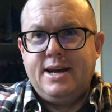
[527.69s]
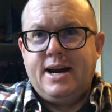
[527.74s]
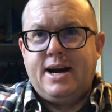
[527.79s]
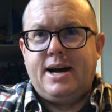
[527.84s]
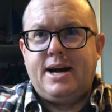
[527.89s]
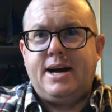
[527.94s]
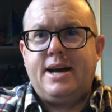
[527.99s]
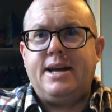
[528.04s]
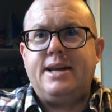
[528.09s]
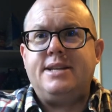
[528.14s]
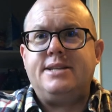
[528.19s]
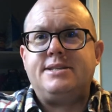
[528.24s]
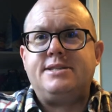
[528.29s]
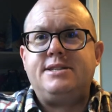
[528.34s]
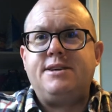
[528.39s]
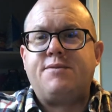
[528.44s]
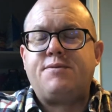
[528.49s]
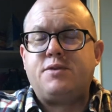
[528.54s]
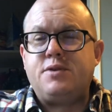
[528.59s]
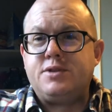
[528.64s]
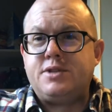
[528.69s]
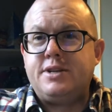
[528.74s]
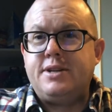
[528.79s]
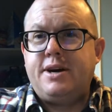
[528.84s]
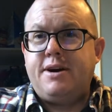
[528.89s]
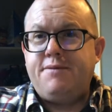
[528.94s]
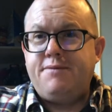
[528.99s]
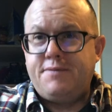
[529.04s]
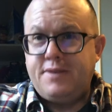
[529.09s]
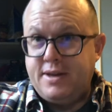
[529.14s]
It is difficult
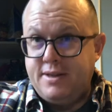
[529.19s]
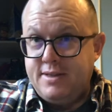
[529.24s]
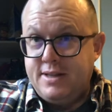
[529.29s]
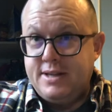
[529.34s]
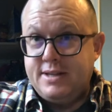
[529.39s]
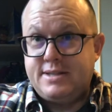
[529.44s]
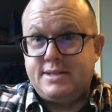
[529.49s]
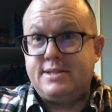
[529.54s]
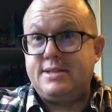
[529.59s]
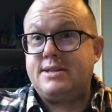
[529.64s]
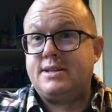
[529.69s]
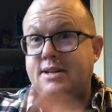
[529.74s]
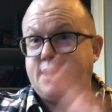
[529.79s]
enough in this